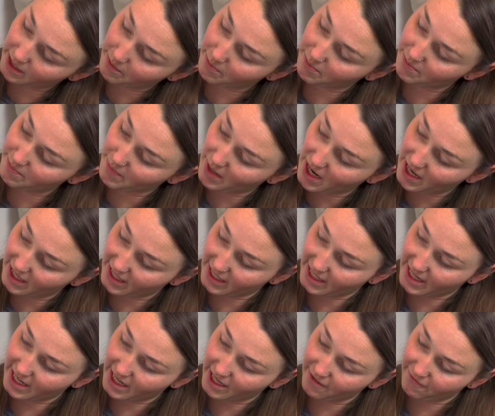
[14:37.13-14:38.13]
a pocket
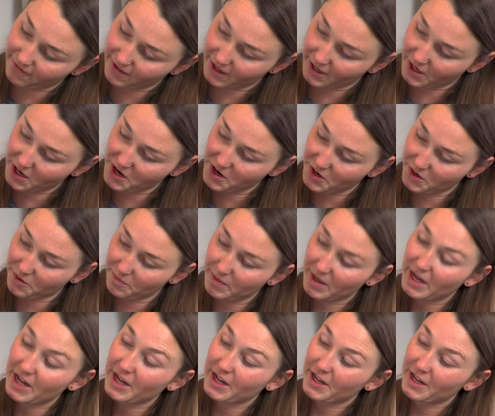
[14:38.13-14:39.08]
knife, a comb,